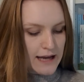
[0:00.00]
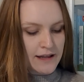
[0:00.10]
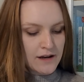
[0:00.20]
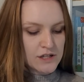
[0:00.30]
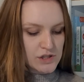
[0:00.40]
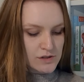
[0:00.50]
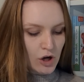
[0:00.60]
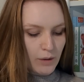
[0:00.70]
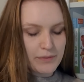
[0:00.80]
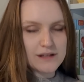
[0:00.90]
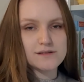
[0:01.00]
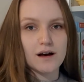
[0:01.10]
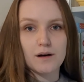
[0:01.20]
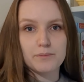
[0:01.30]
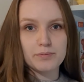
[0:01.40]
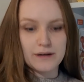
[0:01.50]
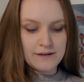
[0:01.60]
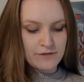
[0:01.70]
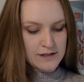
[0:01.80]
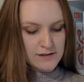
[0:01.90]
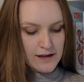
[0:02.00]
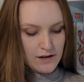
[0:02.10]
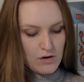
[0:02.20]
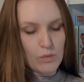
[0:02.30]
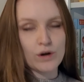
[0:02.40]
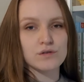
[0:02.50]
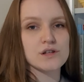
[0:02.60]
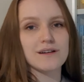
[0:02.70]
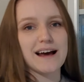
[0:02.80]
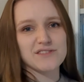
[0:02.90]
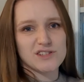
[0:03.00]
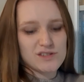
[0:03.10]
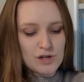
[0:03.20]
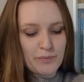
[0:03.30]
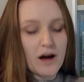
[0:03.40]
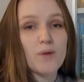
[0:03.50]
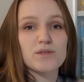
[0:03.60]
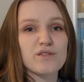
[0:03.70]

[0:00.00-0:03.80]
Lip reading: And then I just top this up whenever it's like got one or two left. I just top it up with a